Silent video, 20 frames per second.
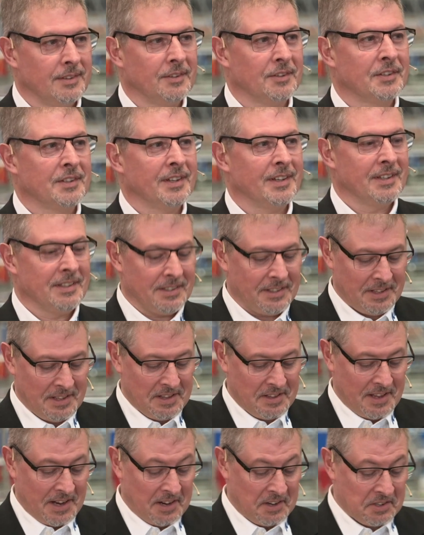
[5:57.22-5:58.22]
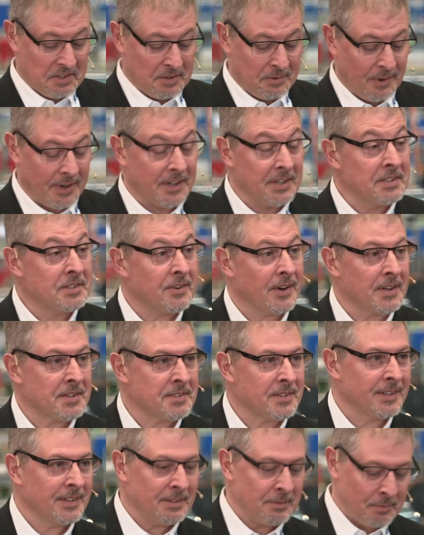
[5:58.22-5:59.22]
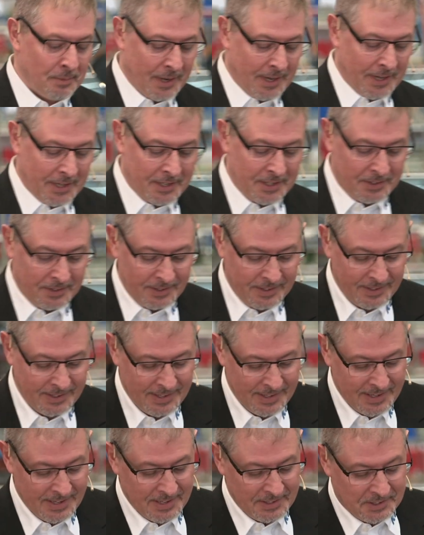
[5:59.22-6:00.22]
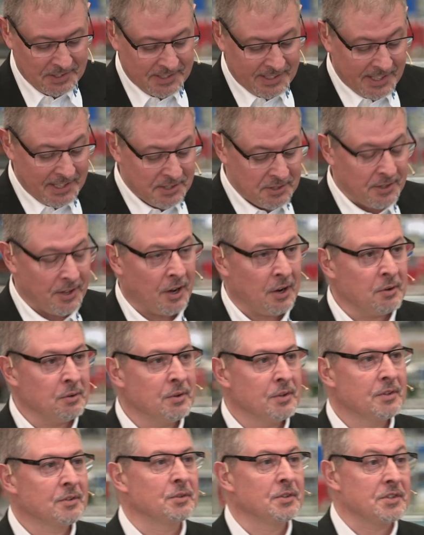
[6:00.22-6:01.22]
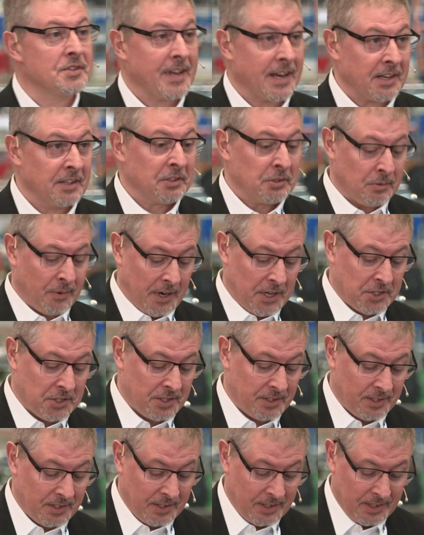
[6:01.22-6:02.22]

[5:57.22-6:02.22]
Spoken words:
Okay, thanks. Very interesting, Michael. Okay. This leads now to the second question.